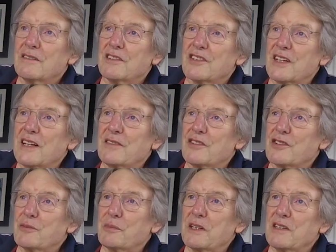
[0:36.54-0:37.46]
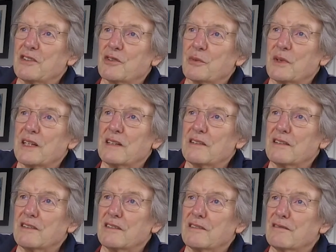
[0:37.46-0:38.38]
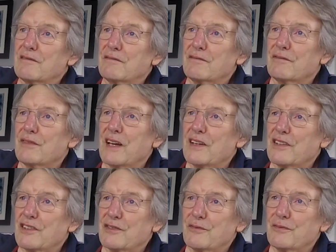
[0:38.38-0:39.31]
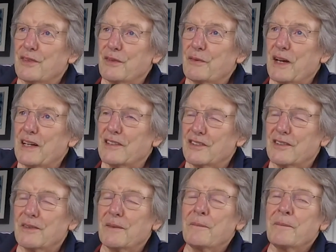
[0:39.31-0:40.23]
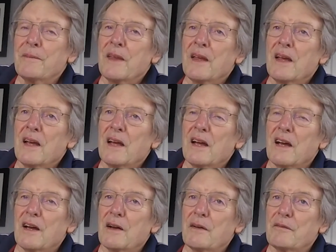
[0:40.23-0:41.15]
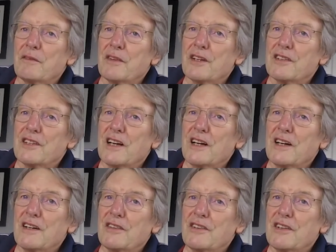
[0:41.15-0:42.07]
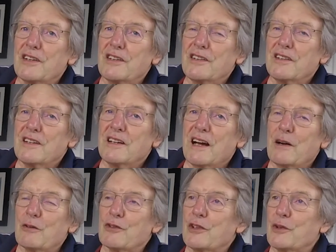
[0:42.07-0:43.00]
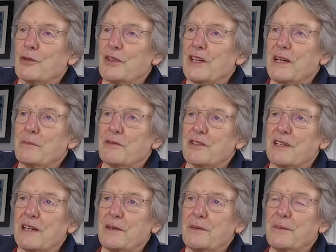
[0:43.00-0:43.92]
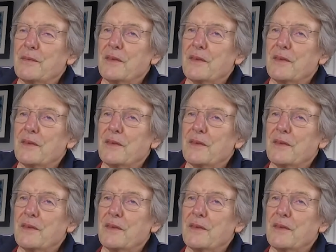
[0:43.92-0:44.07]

designed the Speed Twin and various things that are household names now.